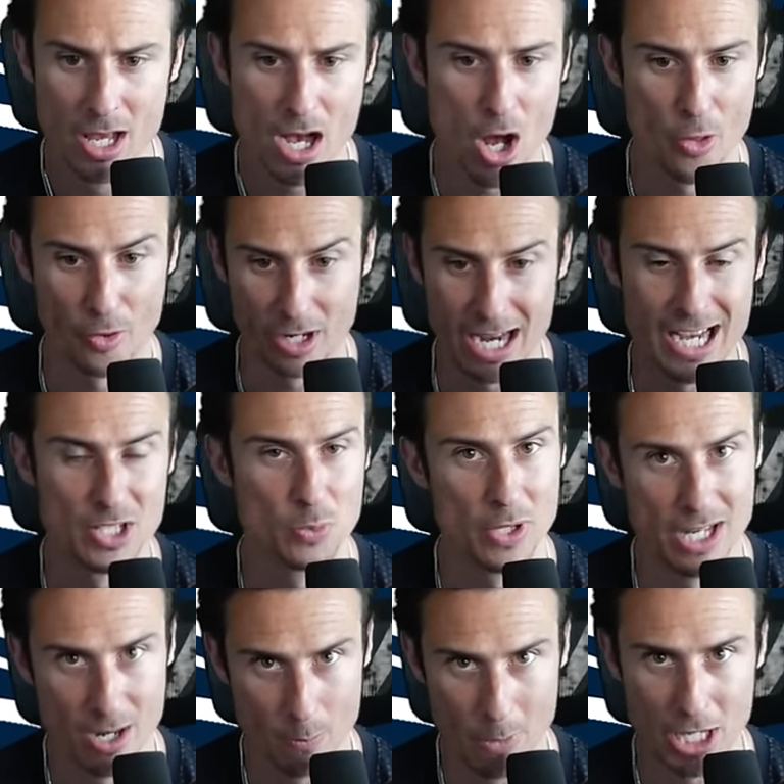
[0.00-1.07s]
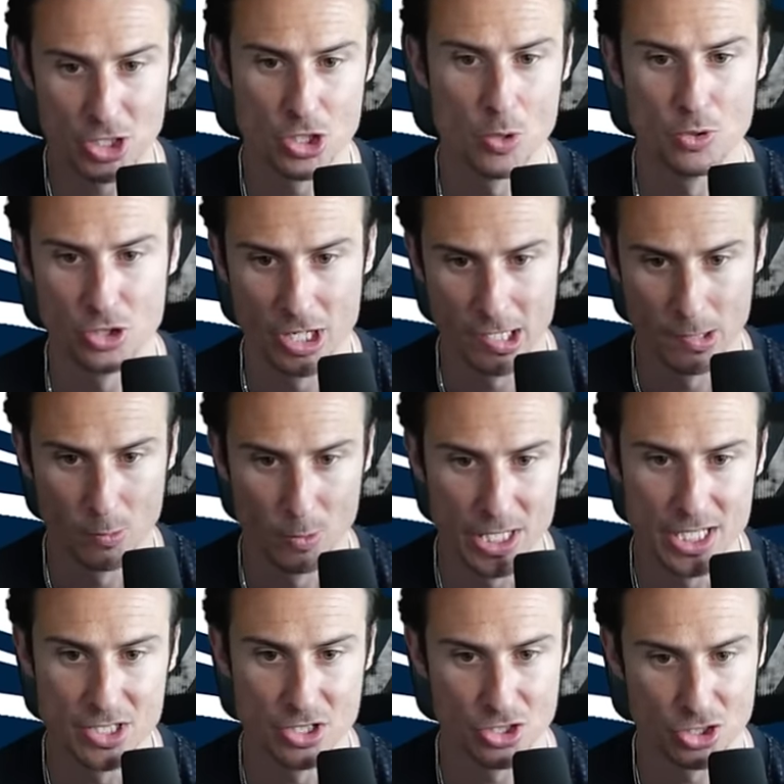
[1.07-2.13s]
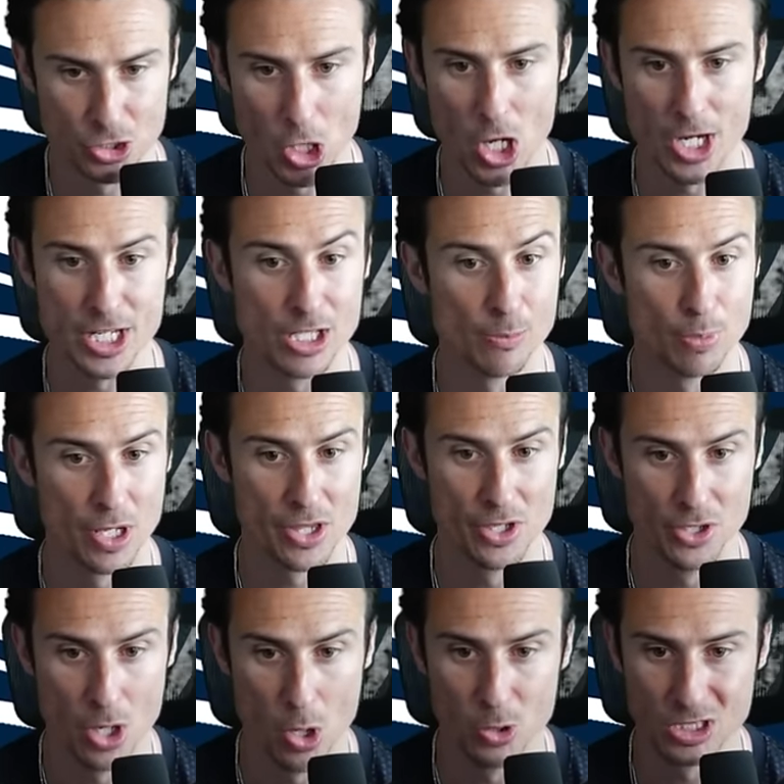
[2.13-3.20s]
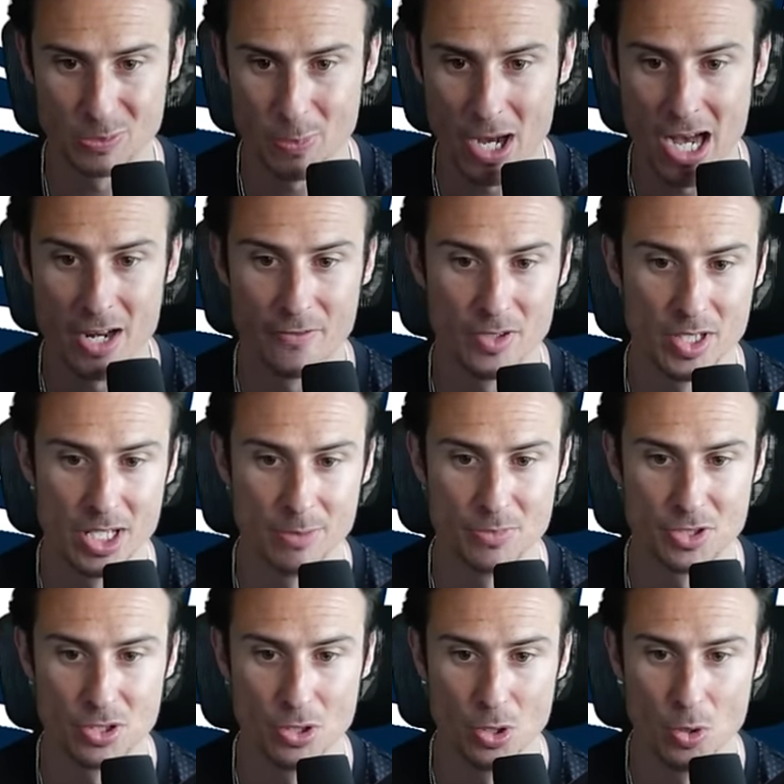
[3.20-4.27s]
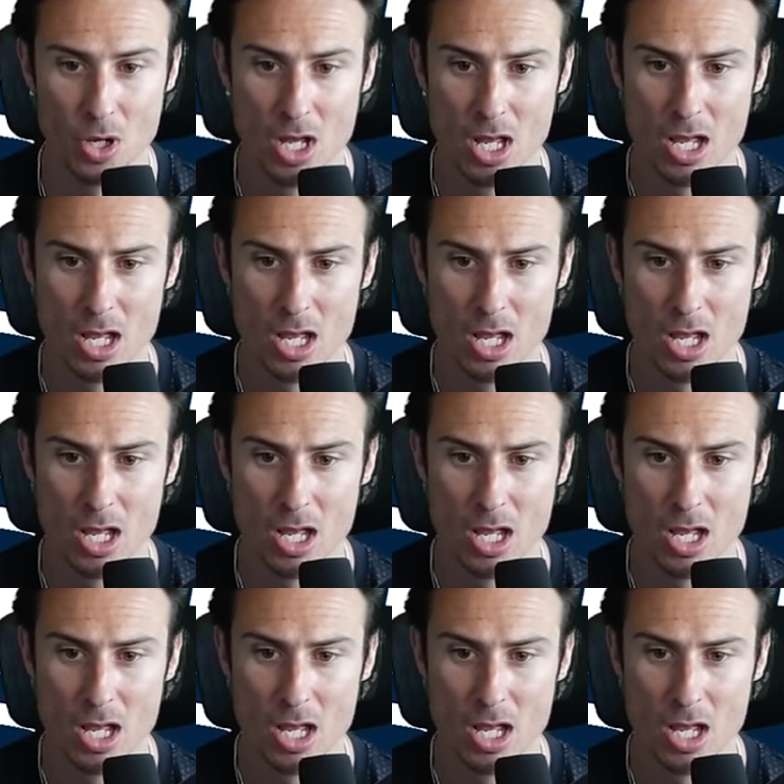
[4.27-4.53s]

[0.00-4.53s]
Other guys we didn't mention, you know, Jaron Reed's a stud. He can play the nose spot if you need him to.